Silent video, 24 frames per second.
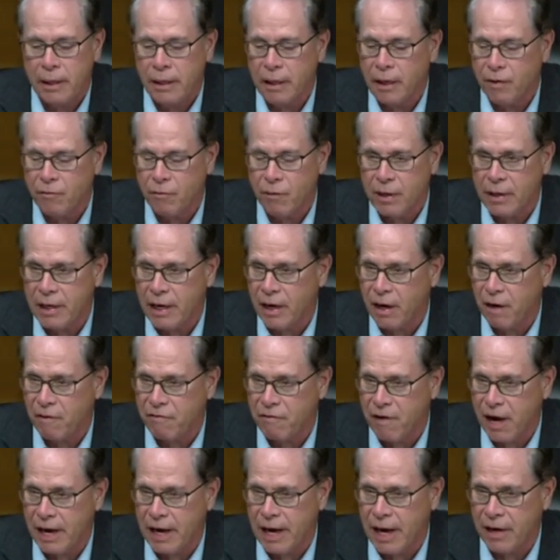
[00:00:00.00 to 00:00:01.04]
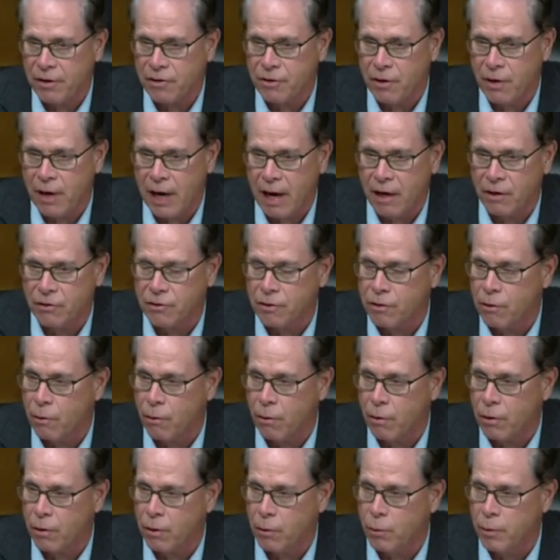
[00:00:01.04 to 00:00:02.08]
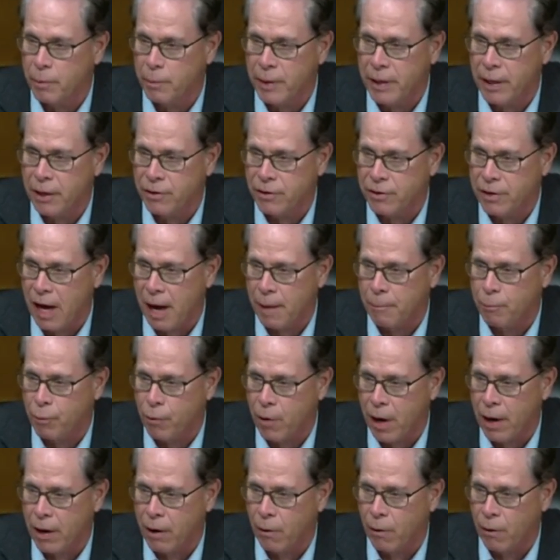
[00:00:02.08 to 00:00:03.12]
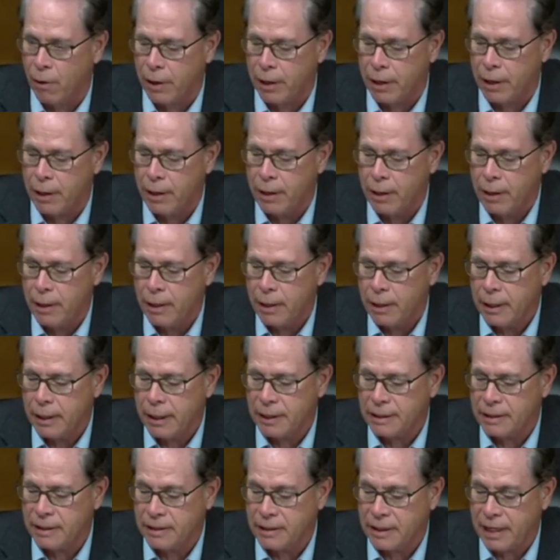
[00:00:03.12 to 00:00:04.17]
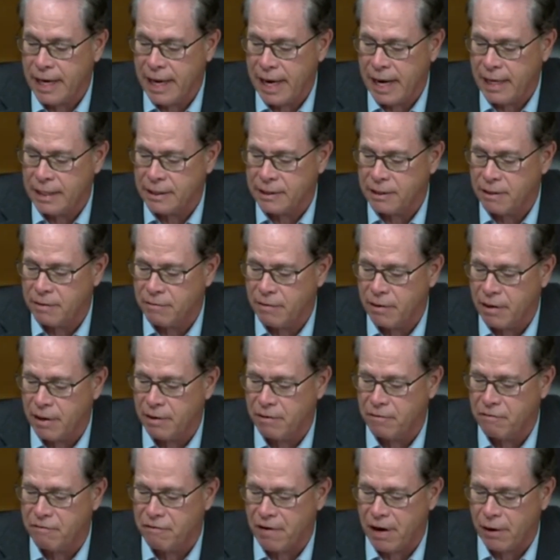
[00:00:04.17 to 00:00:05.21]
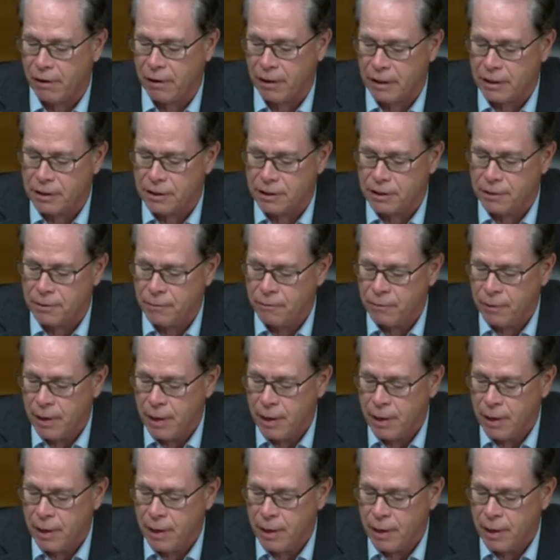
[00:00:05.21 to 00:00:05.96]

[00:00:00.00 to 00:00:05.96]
if we get our financial house in order, would be a top priority, because it's a case of unfairness.